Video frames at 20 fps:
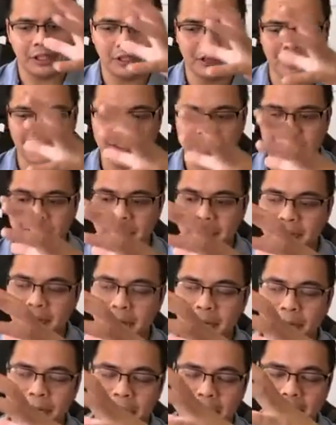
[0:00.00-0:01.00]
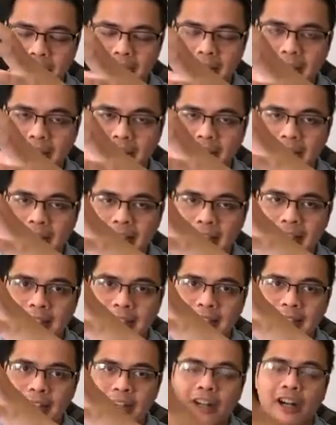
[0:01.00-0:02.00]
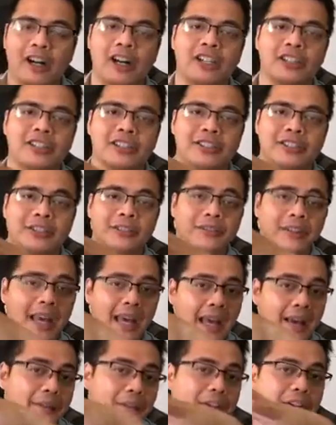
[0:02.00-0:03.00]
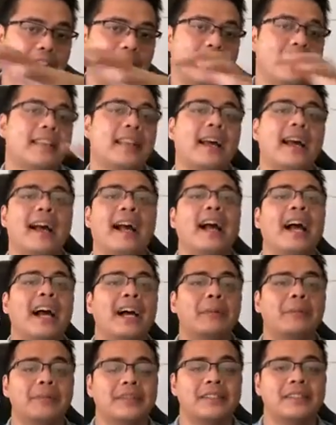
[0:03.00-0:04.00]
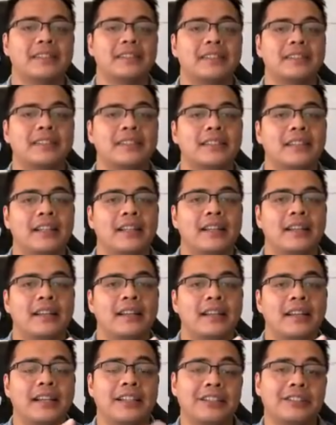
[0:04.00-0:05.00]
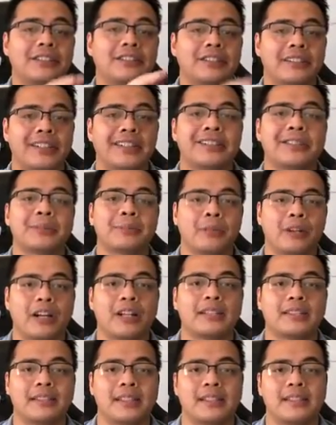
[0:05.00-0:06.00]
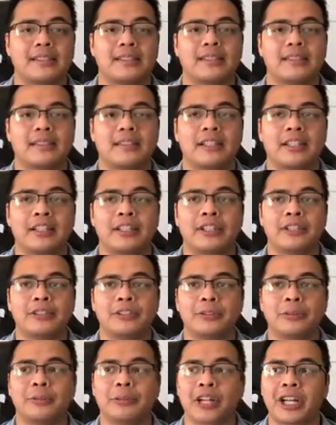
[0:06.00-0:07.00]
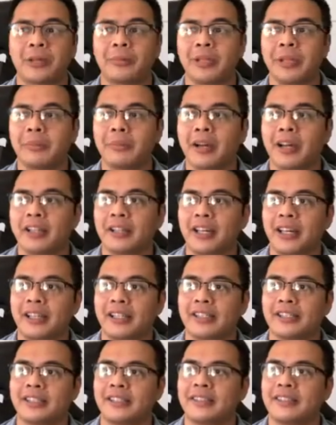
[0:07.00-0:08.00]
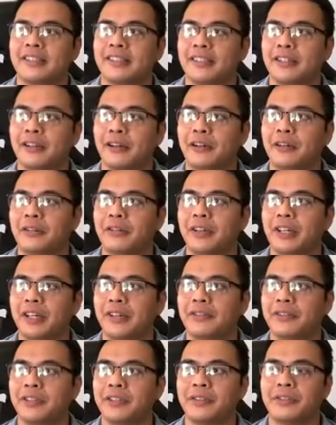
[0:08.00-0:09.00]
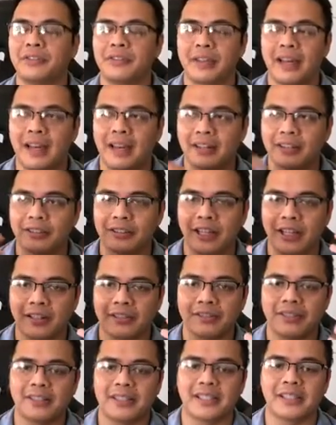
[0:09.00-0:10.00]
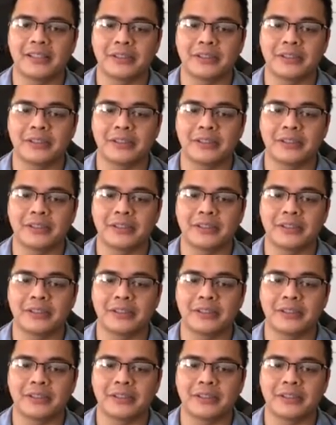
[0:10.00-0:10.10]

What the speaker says: you need to be really conscious of everything that happens in your sales process. So what I mean by that is, if you've had a lot of